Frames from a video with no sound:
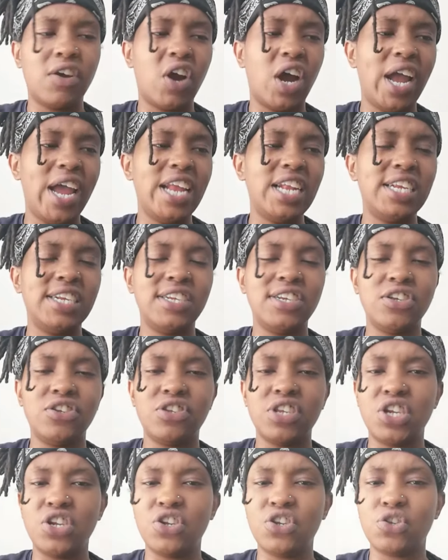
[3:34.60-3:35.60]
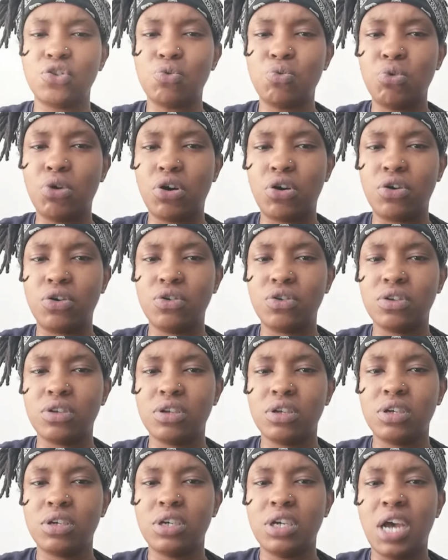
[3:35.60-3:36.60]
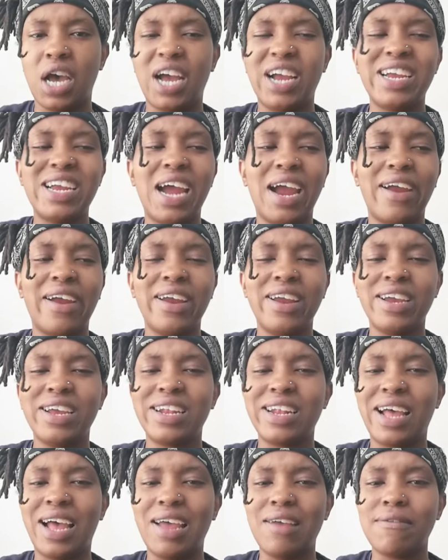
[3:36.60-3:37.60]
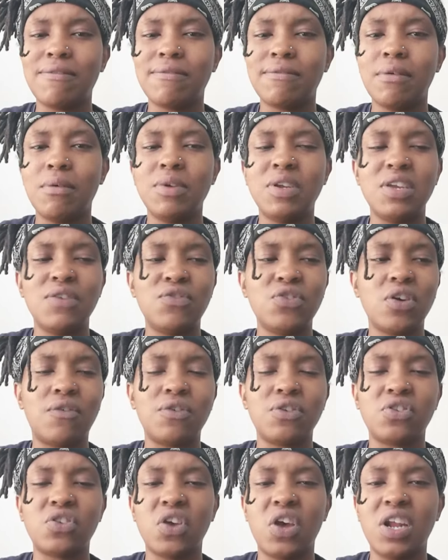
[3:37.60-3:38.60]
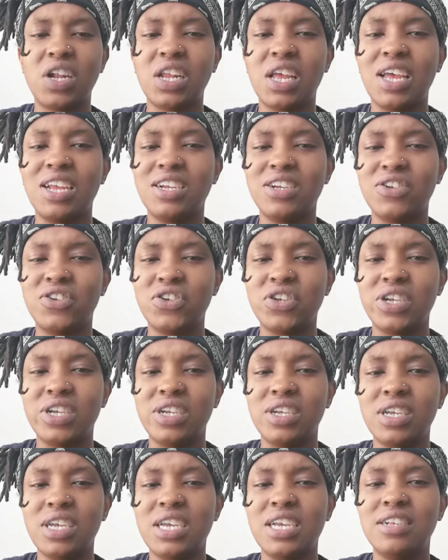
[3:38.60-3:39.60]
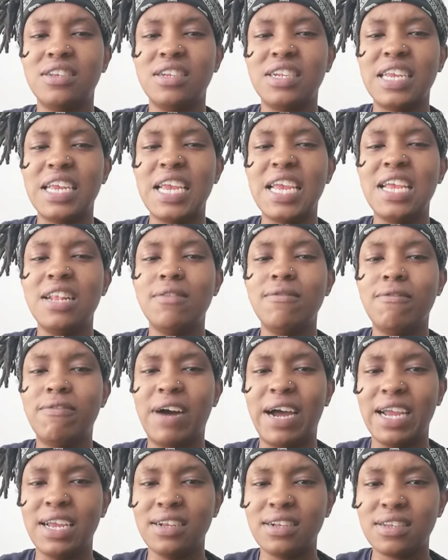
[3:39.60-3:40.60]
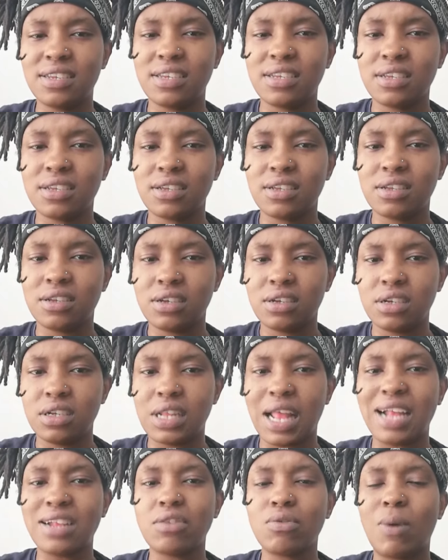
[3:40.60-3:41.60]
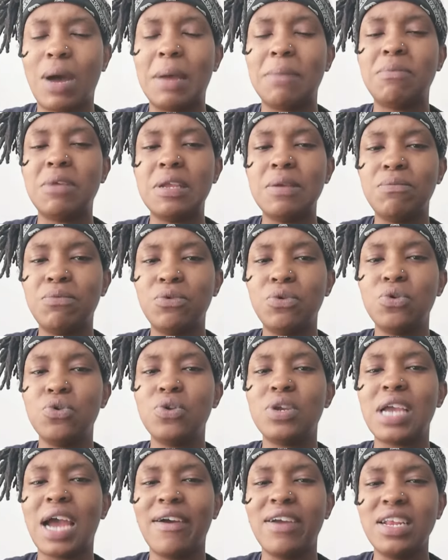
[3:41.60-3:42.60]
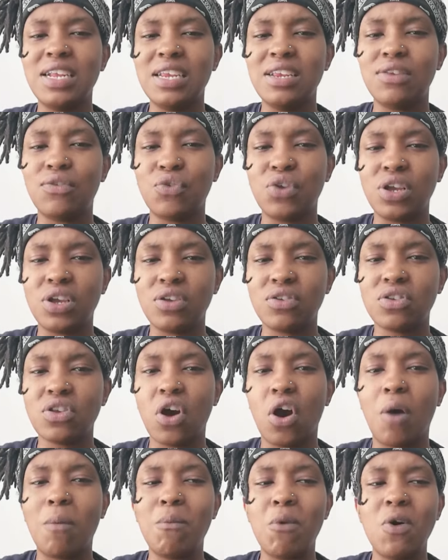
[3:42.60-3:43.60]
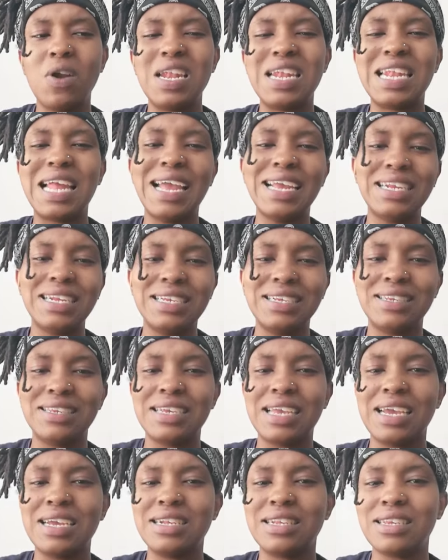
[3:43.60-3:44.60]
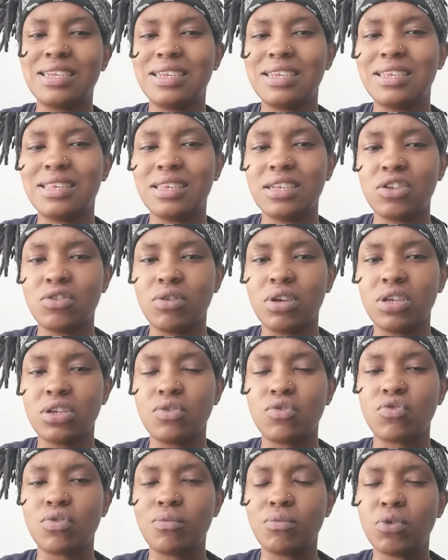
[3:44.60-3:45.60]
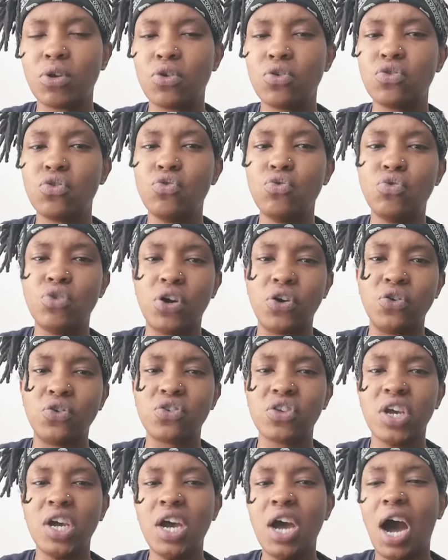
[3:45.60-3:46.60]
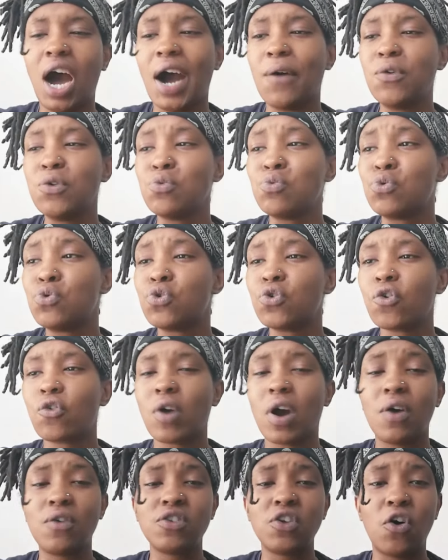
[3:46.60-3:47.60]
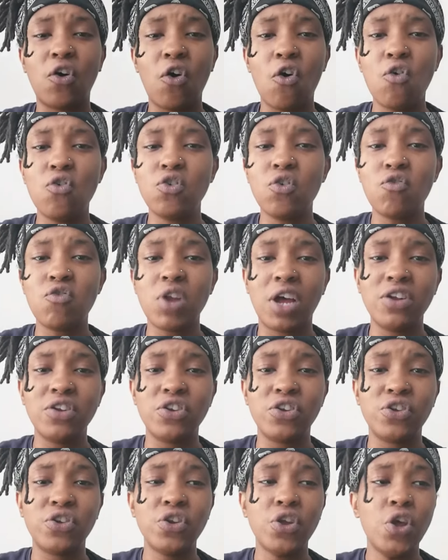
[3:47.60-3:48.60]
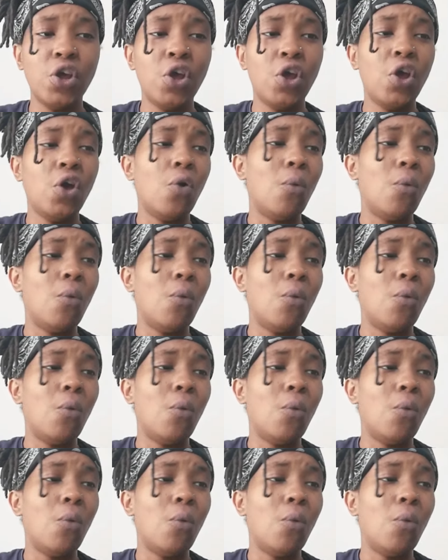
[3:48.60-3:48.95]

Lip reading: There are energies in this world, and carrying a knife gives off a certain energy. It's an invite. That's why people who carry these things are more likely to get into these situations from those who don't. I would walk around the whole of London.